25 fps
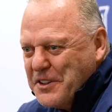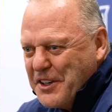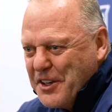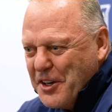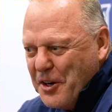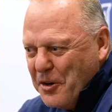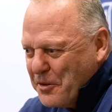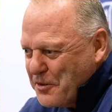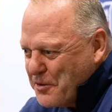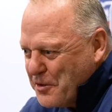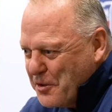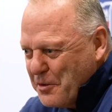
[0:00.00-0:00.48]
You
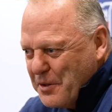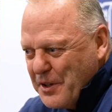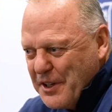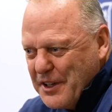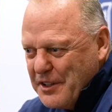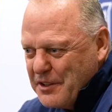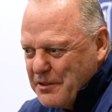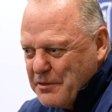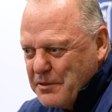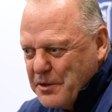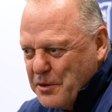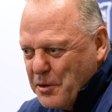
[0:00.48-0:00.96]
go through a
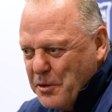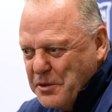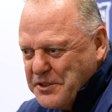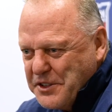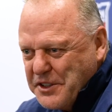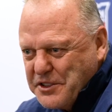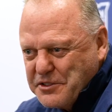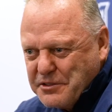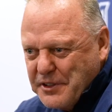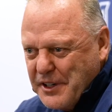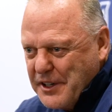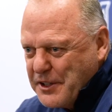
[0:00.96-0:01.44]
little
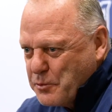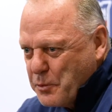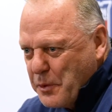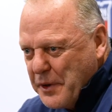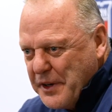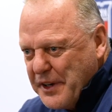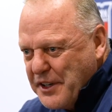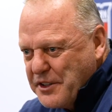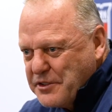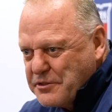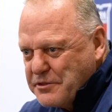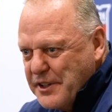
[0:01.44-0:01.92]
losing streaks,
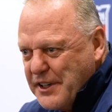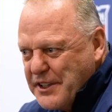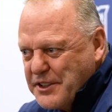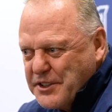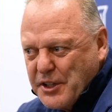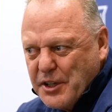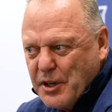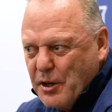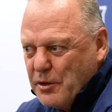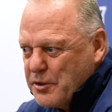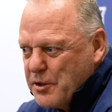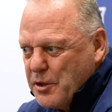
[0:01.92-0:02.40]
winning streaks.
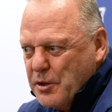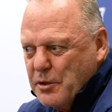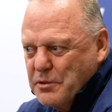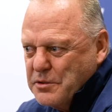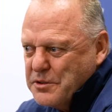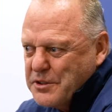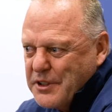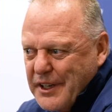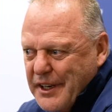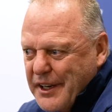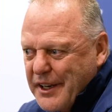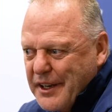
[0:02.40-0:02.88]
You don't know
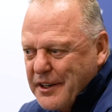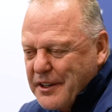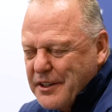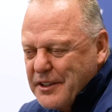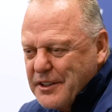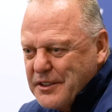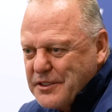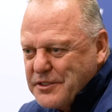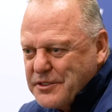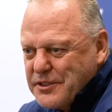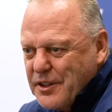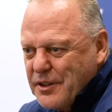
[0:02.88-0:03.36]
who's going to get
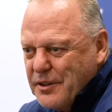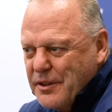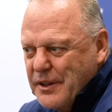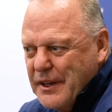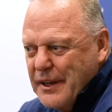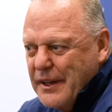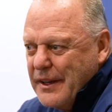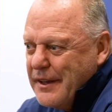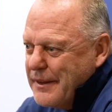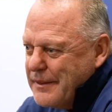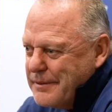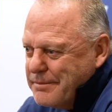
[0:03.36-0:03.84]
hurt. So
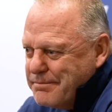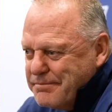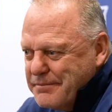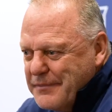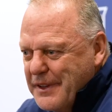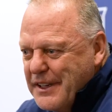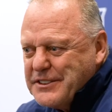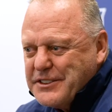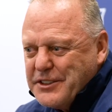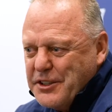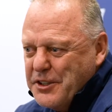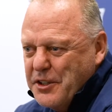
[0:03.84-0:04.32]

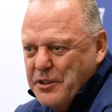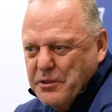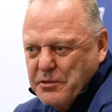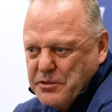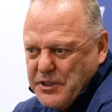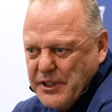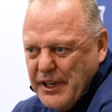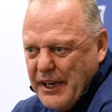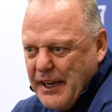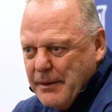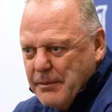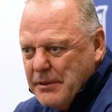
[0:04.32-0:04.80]
it's a
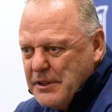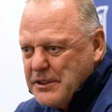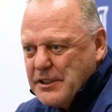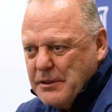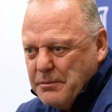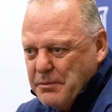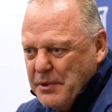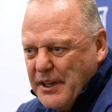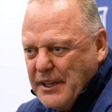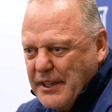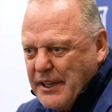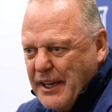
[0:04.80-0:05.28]
huge game. It's a
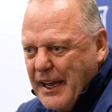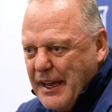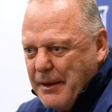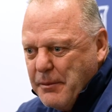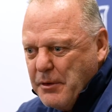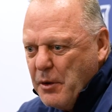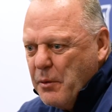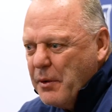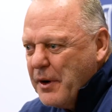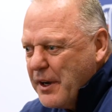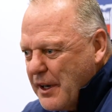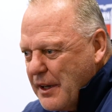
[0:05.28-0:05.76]
big game.
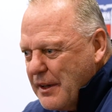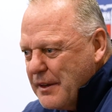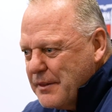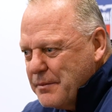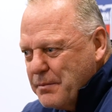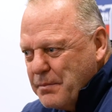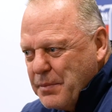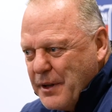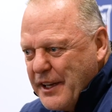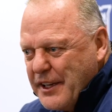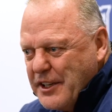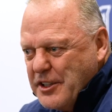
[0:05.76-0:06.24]
You want to
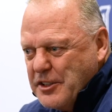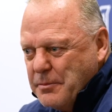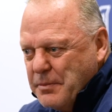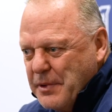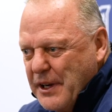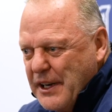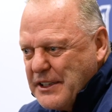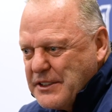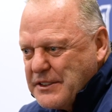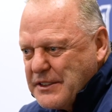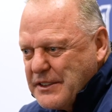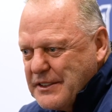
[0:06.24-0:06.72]
play your
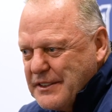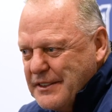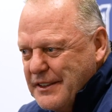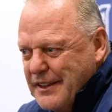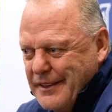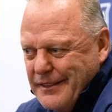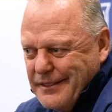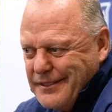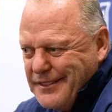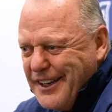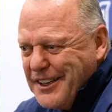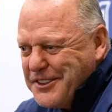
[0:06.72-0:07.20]
best,
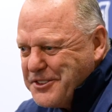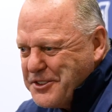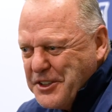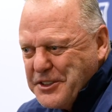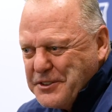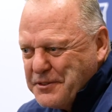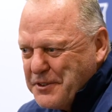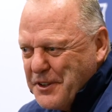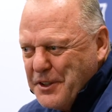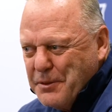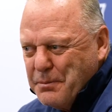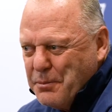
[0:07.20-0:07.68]
not
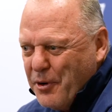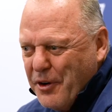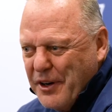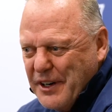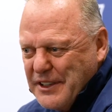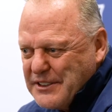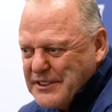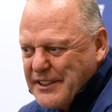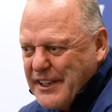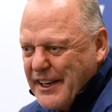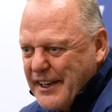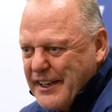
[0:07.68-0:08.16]
just for the
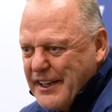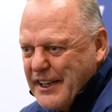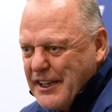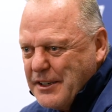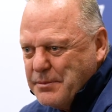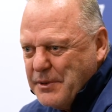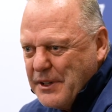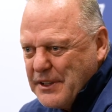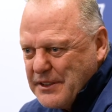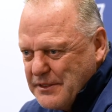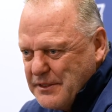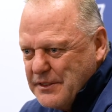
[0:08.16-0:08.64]
point standings,
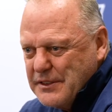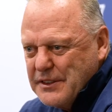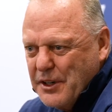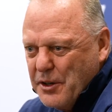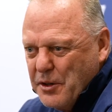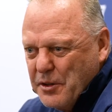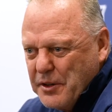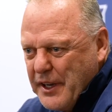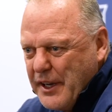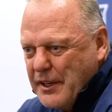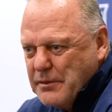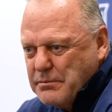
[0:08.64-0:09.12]
but, you
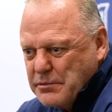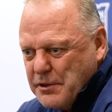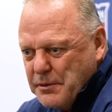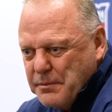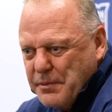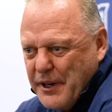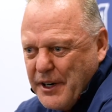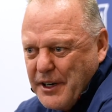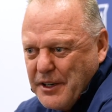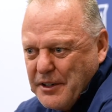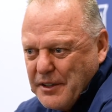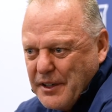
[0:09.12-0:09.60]
know, getting
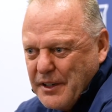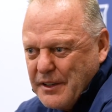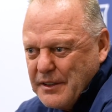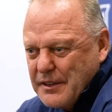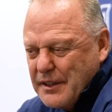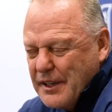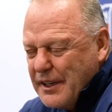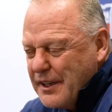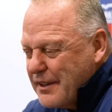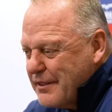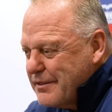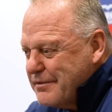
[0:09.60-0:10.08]
prepared.
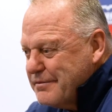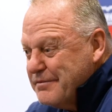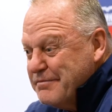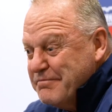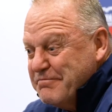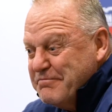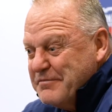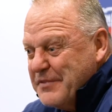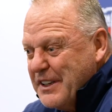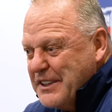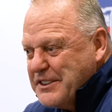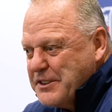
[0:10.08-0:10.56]
And
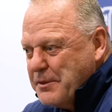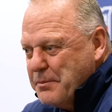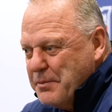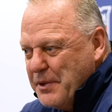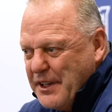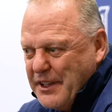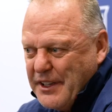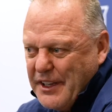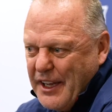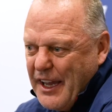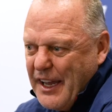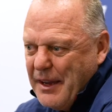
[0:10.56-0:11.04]
it's a
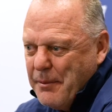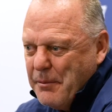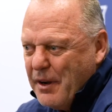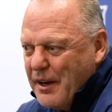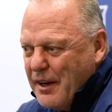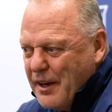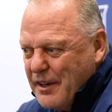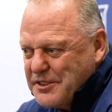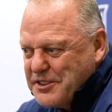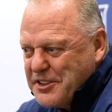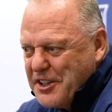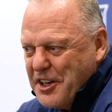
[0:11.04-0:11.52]
big game.
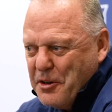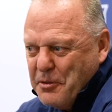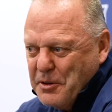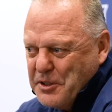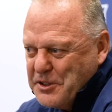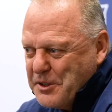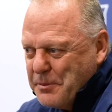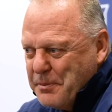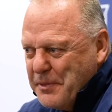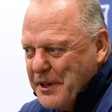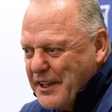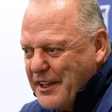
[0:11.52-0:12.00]
It's
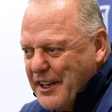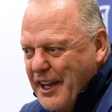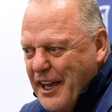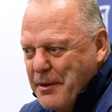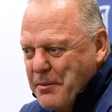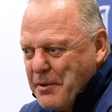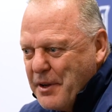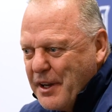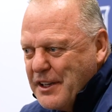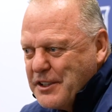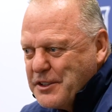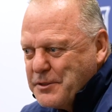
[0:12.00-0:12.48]
always a big
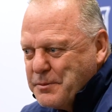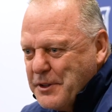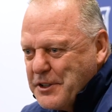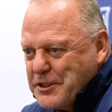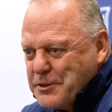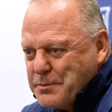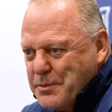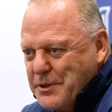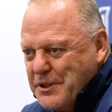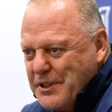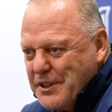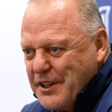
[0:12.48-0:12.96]
game against
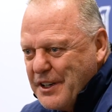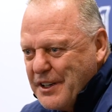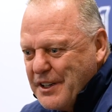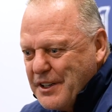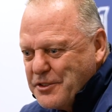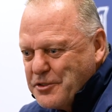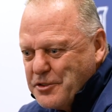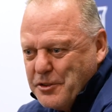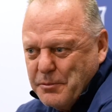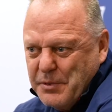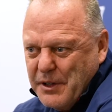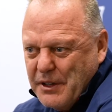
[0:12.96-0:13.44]
Pittsburgh, and
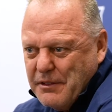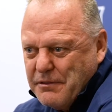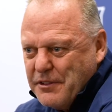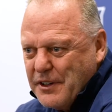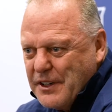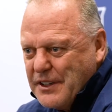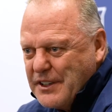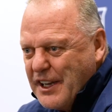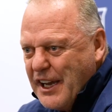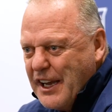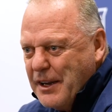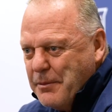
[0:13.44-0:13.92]
it should be a
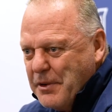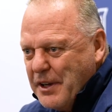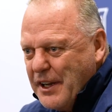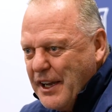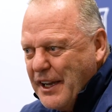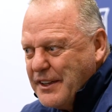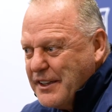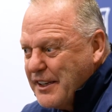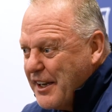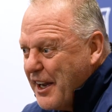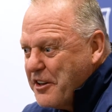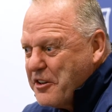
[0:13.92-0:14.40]
fun game
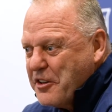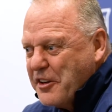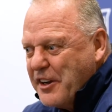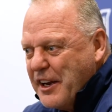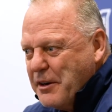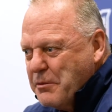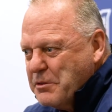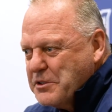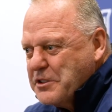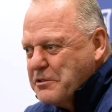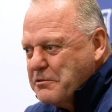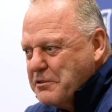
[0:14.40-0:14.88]
again. The other
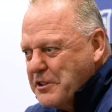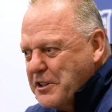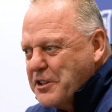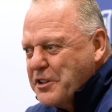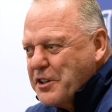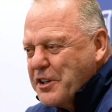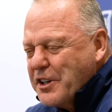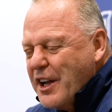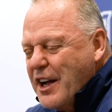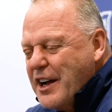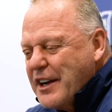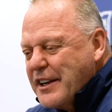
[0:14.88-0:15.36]
night was a real
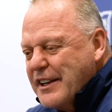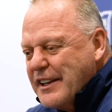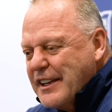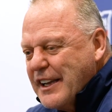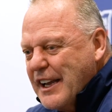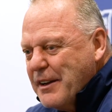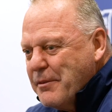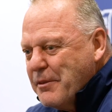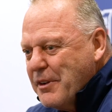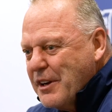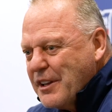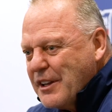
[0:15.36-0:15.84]
good hockey
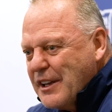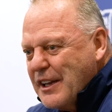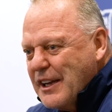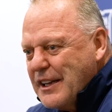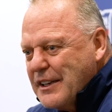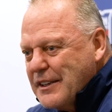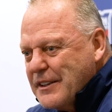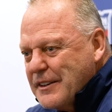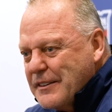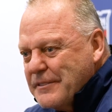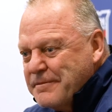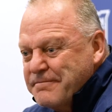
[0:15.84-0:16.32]
game, I
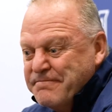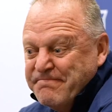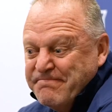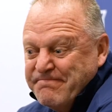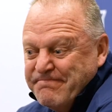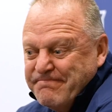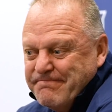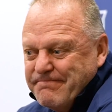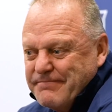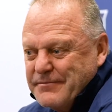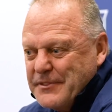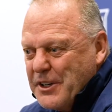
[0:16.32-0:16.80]
thought, and,
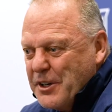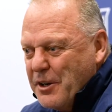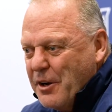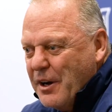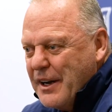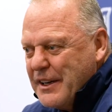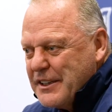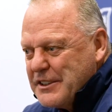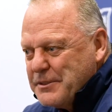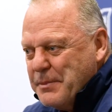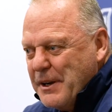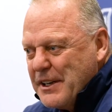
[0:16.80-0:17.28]
you know,
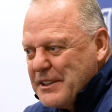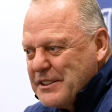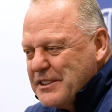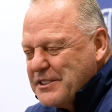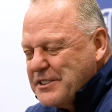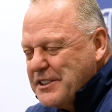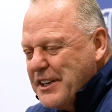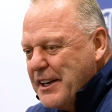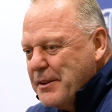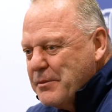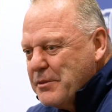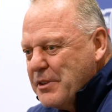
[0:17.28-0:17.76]
I expect the
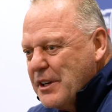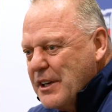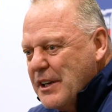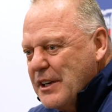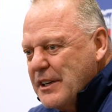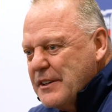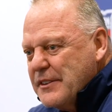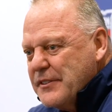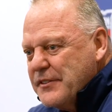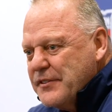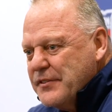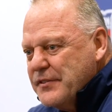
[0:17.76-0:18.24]
same
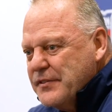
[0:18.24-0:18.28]
tonight.